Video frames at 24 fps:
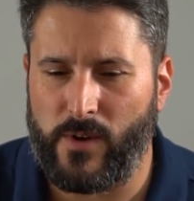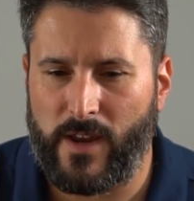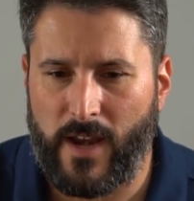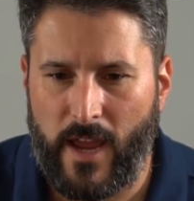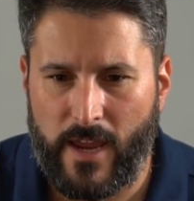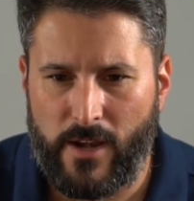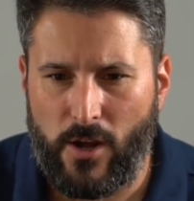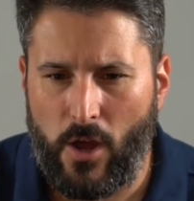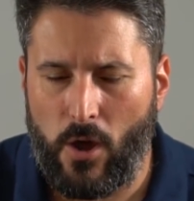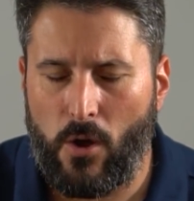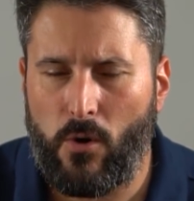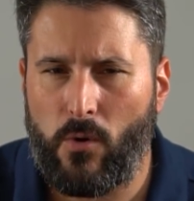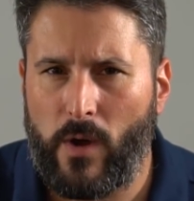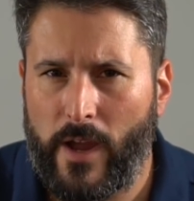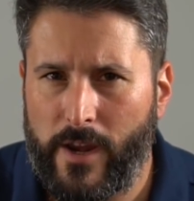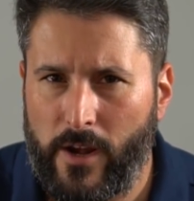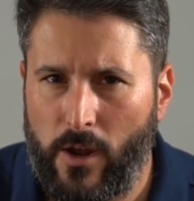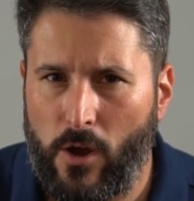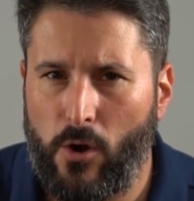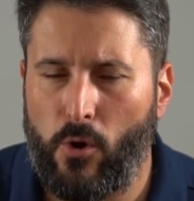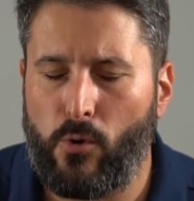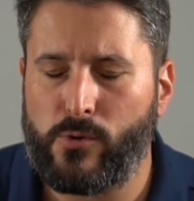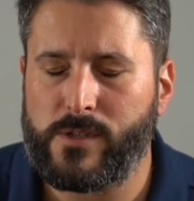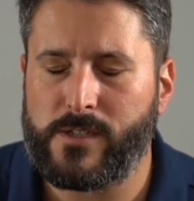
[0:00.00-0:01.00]
And I
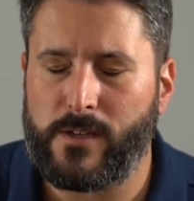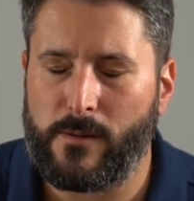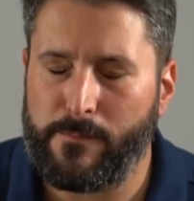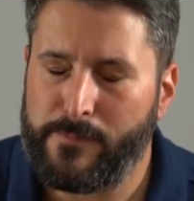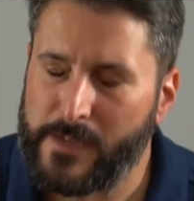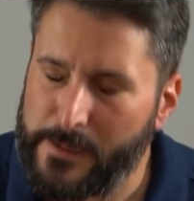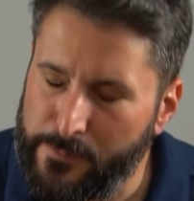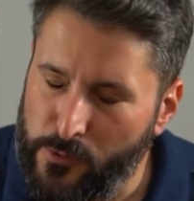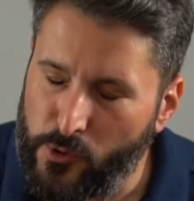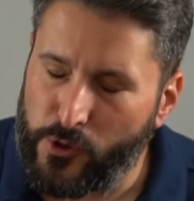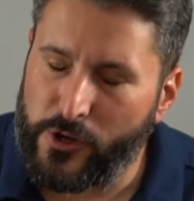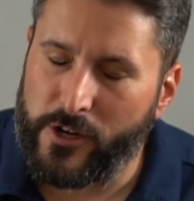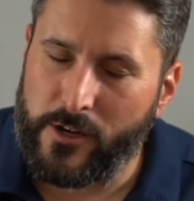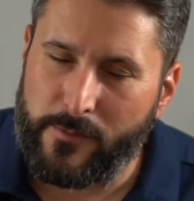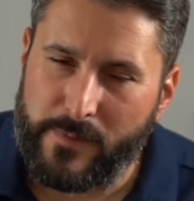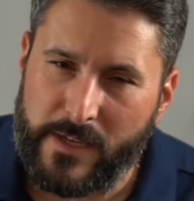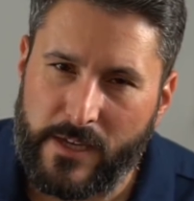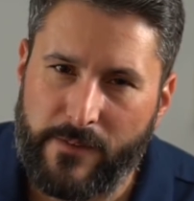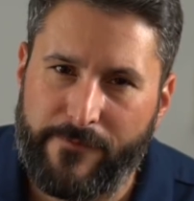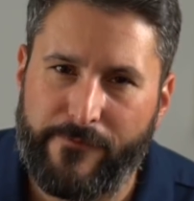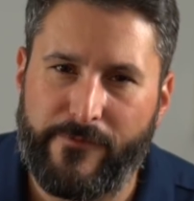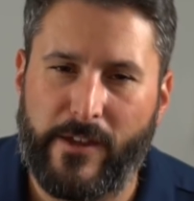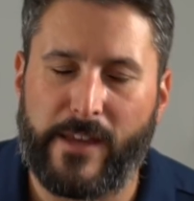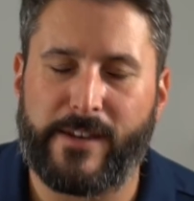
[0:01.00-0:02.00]
know some people are going to
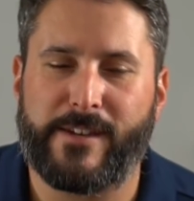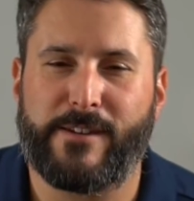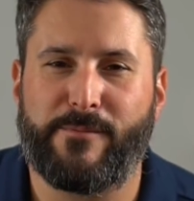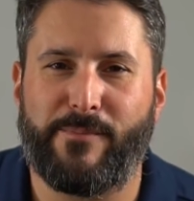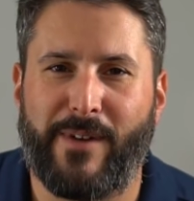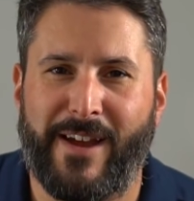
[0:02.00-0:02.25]
be offended